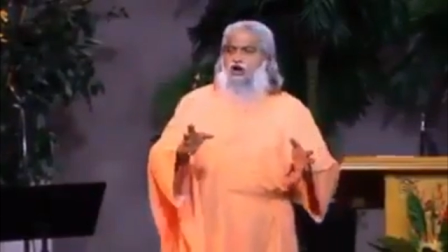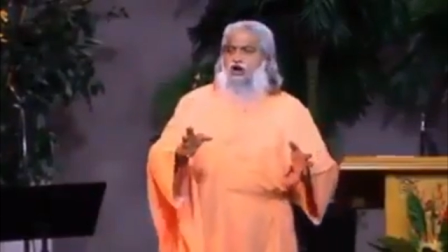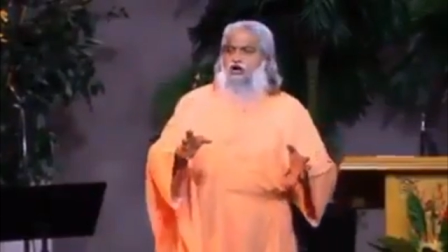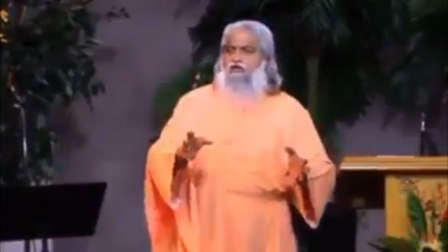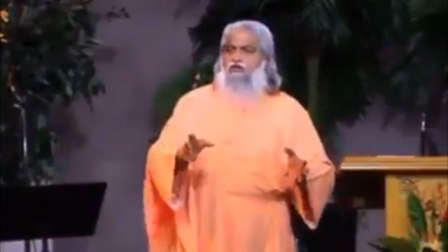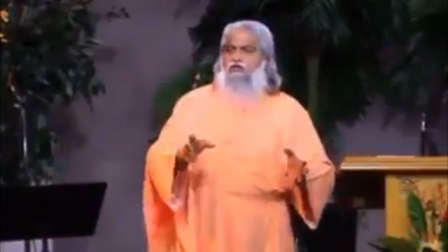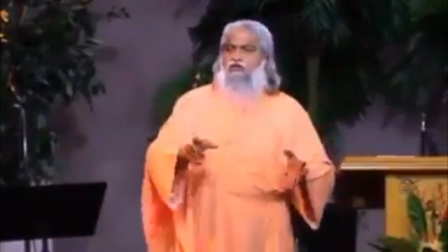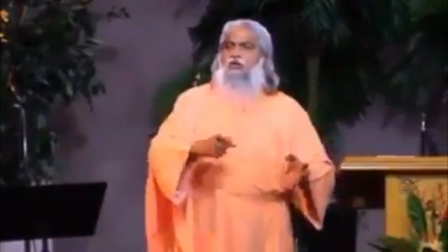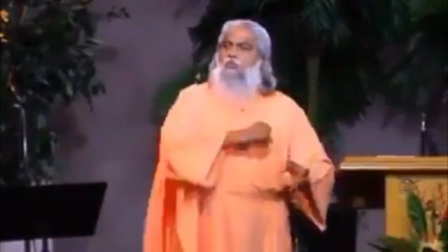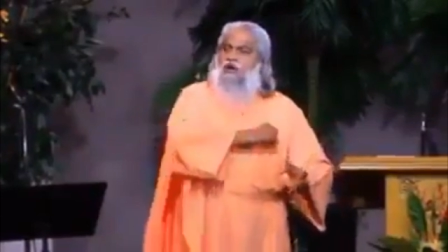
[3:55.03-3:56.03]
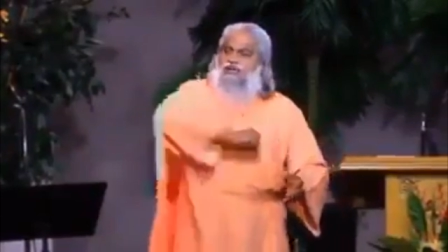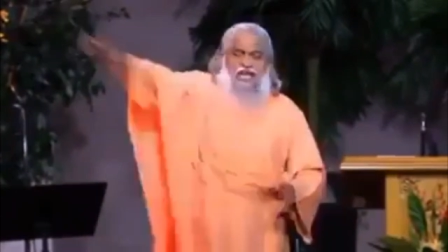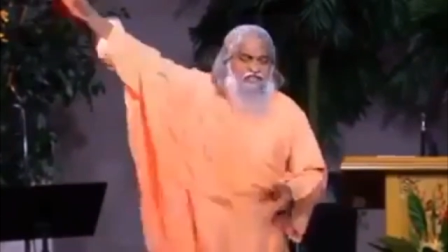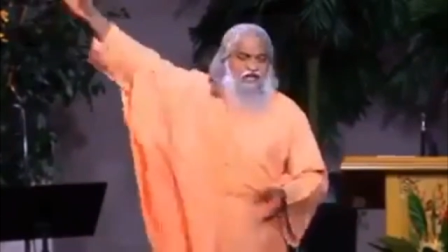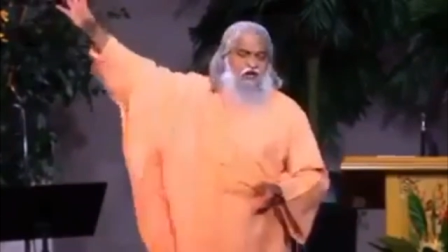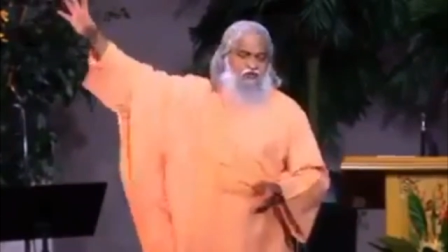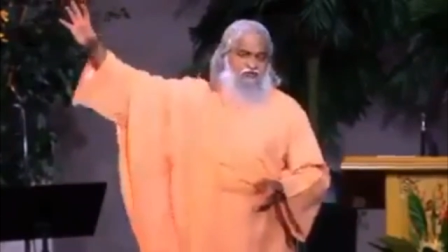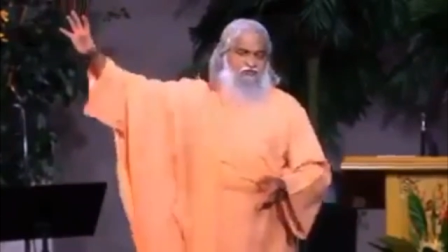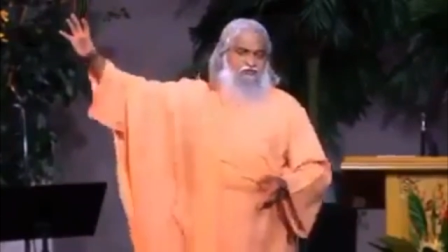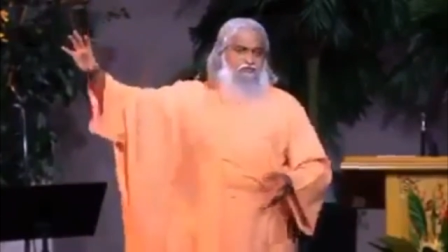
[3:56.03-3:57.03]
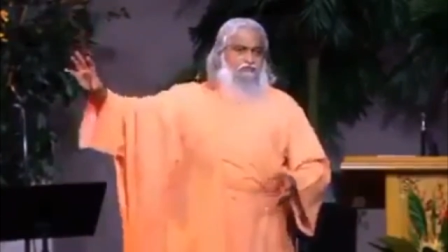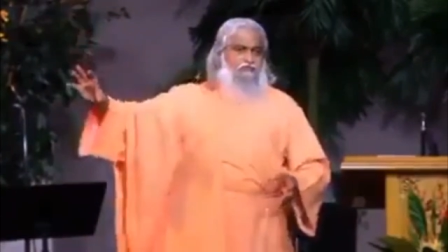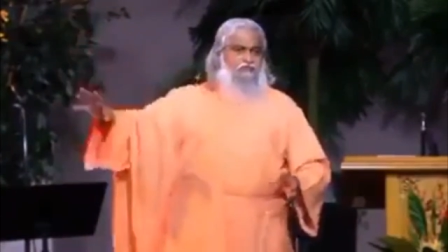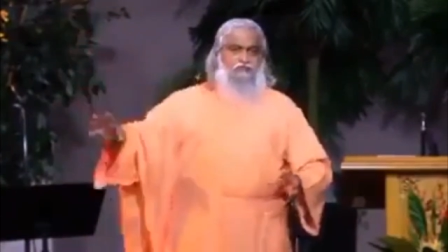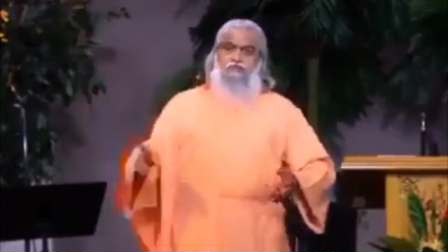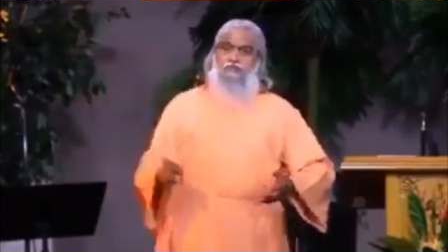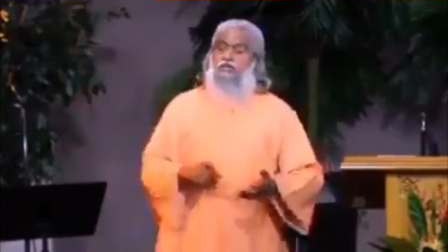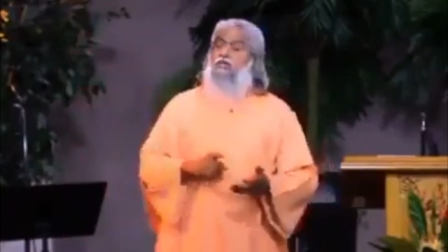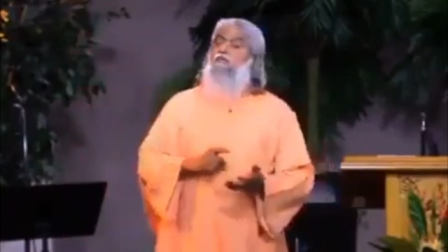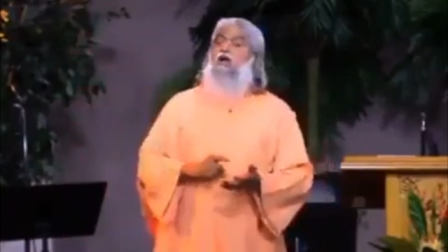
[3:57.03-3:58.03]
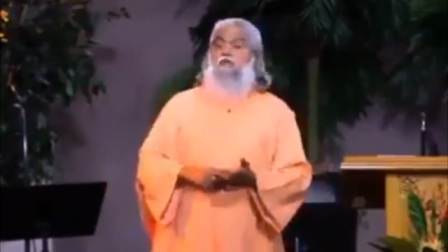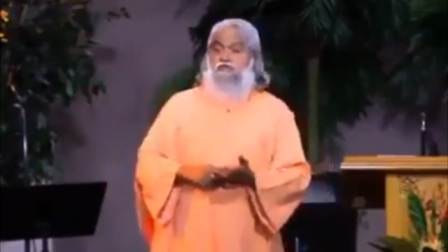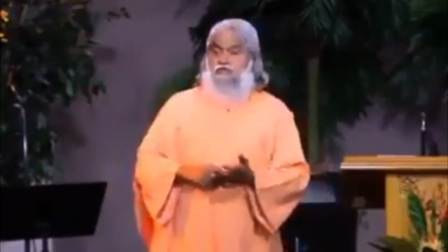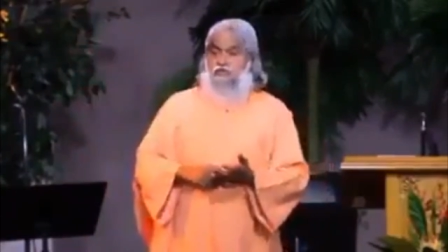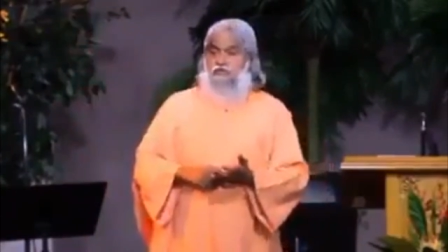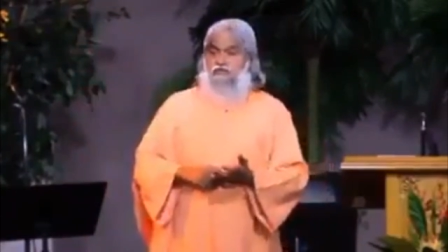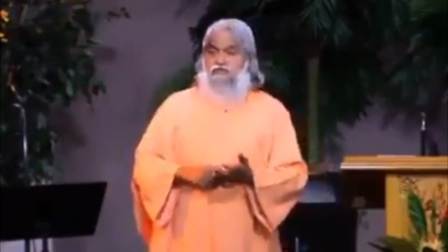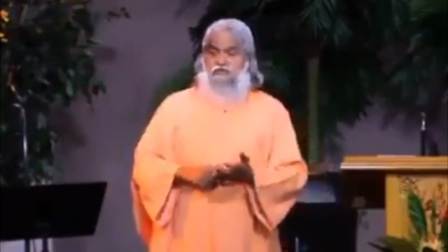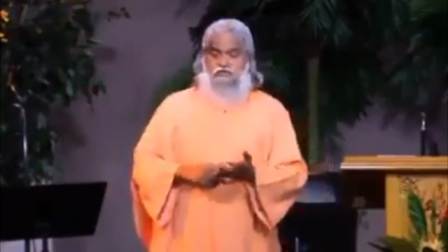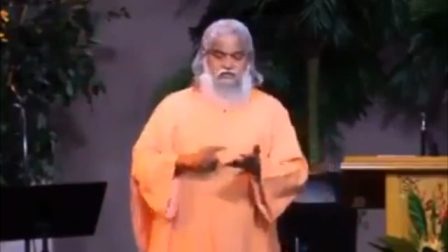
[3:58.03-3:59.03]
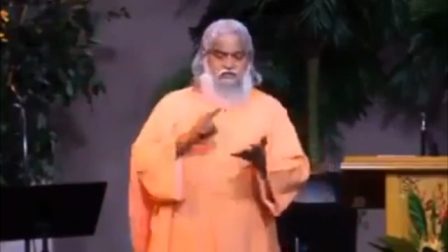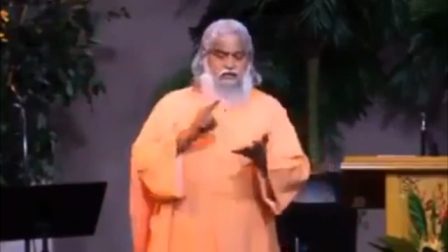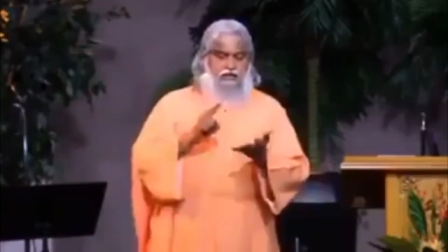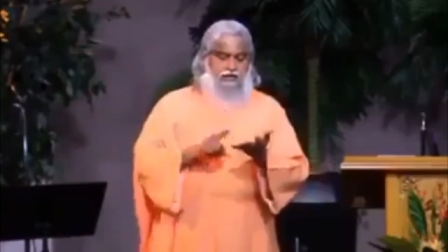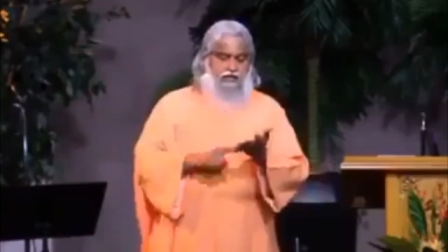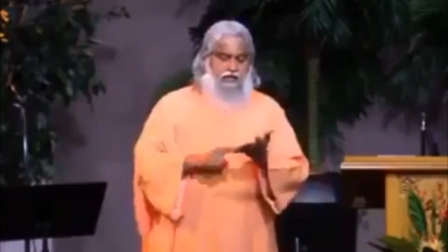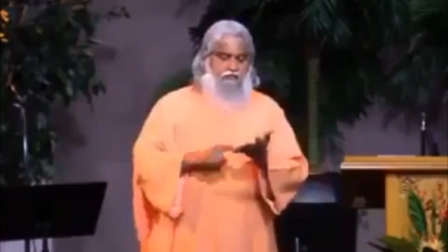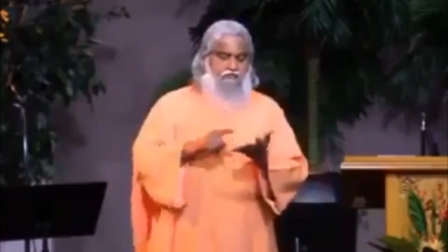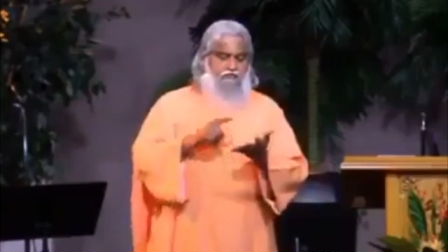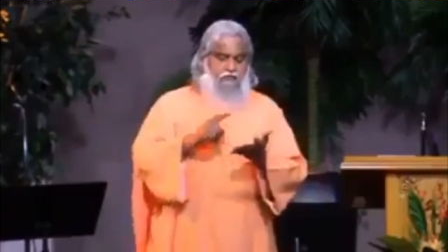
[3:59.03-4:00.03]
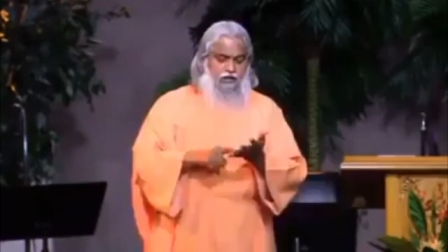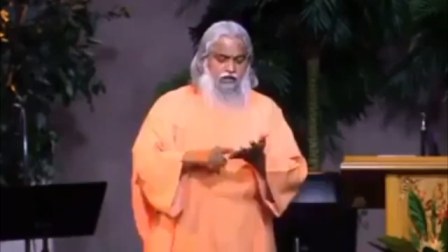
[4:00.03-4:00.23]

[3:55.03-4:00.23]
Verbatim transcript: of God, were kicked out then the Bible says, the lame,